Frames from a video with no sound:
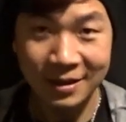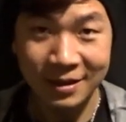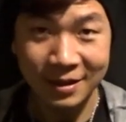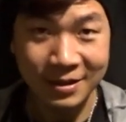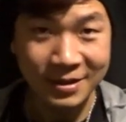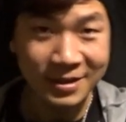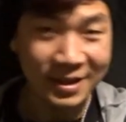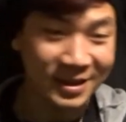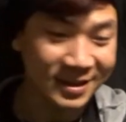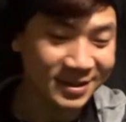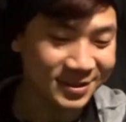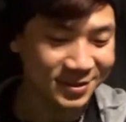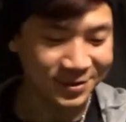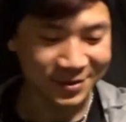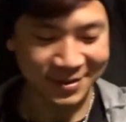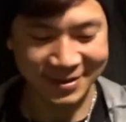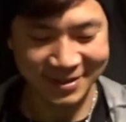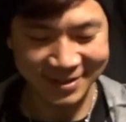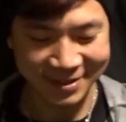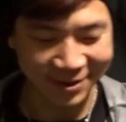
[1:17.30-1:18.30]
Let's get into
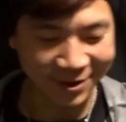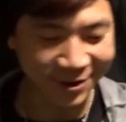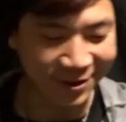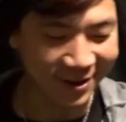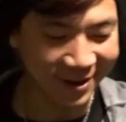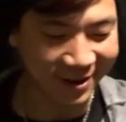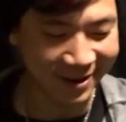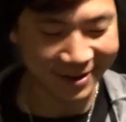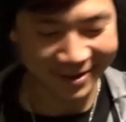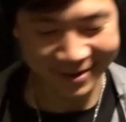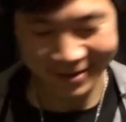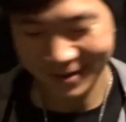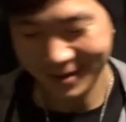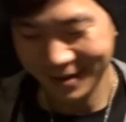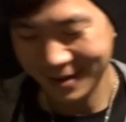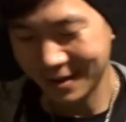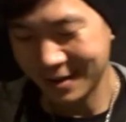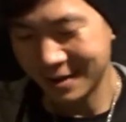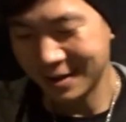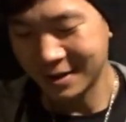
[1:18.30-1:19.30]
it. So
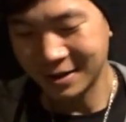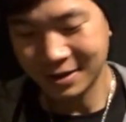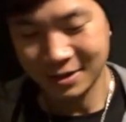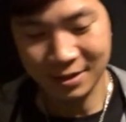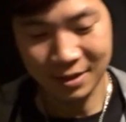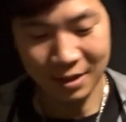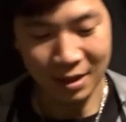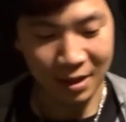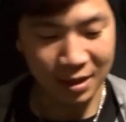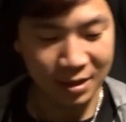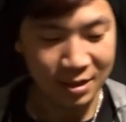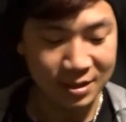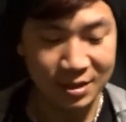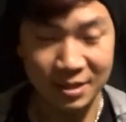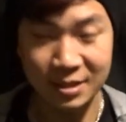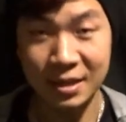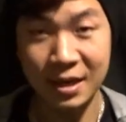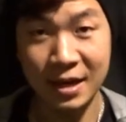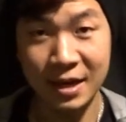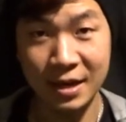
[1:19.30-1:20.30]
this
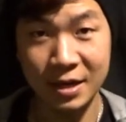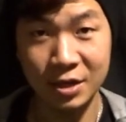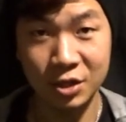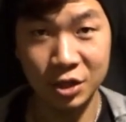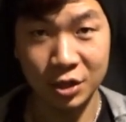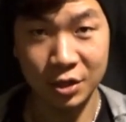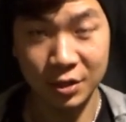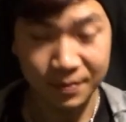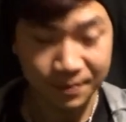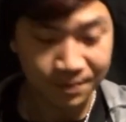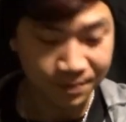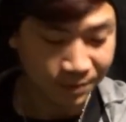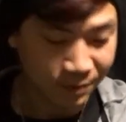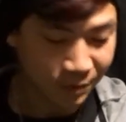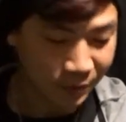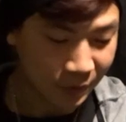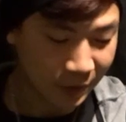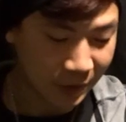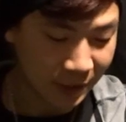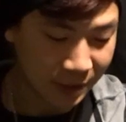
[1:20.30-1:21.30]
is an AEG,
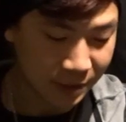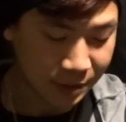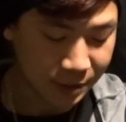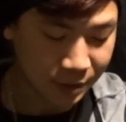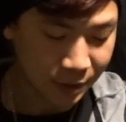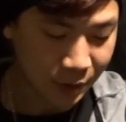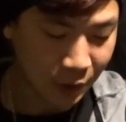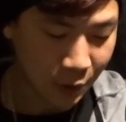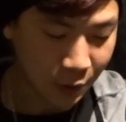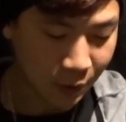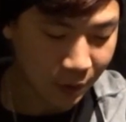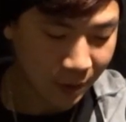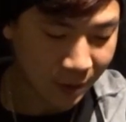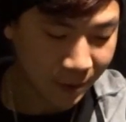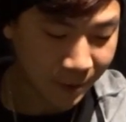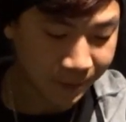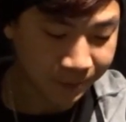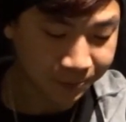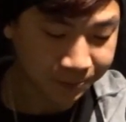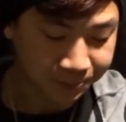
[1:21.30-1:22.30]
right? So
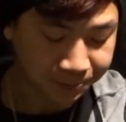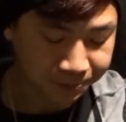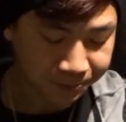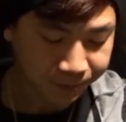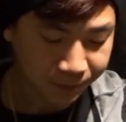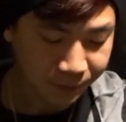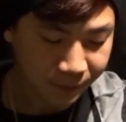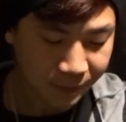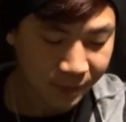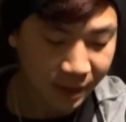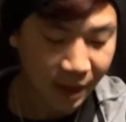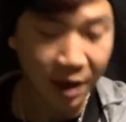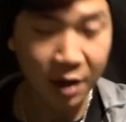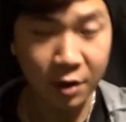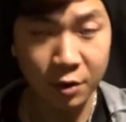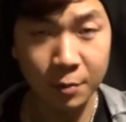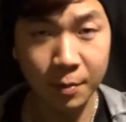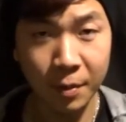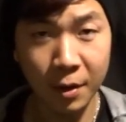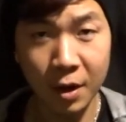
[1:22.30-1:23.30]
out
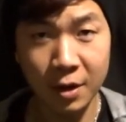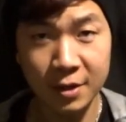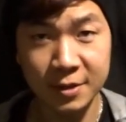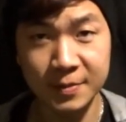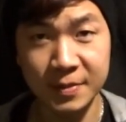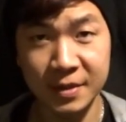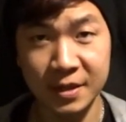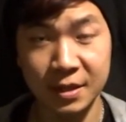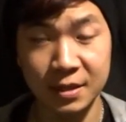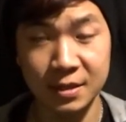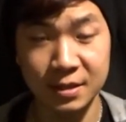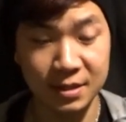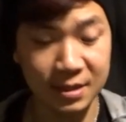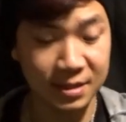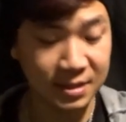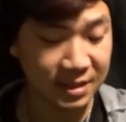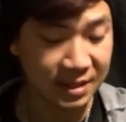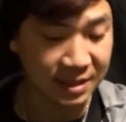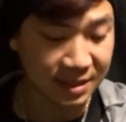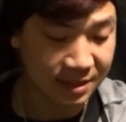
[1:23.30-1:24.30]
of the box, because
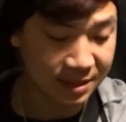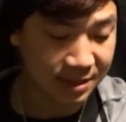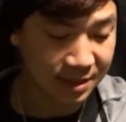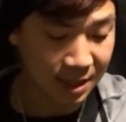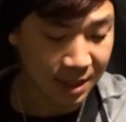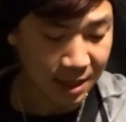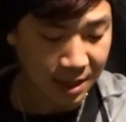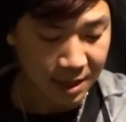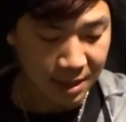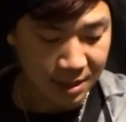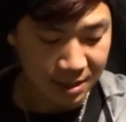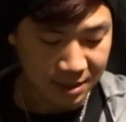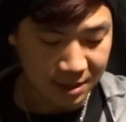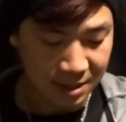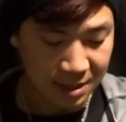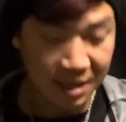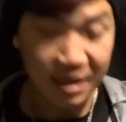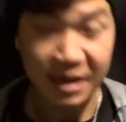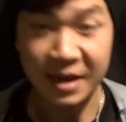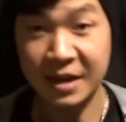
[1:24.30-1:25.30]
this is
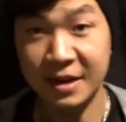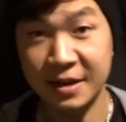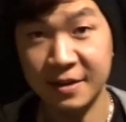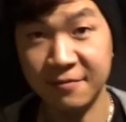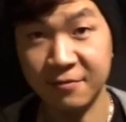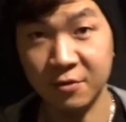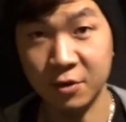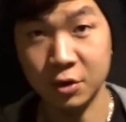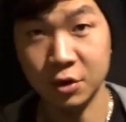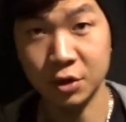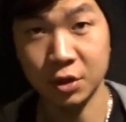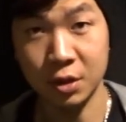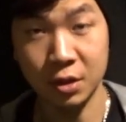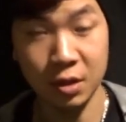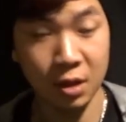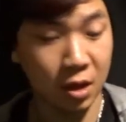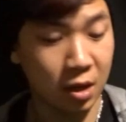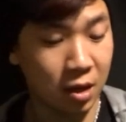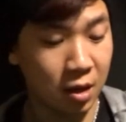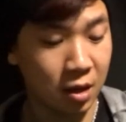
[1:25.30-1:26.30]
the Canadian version.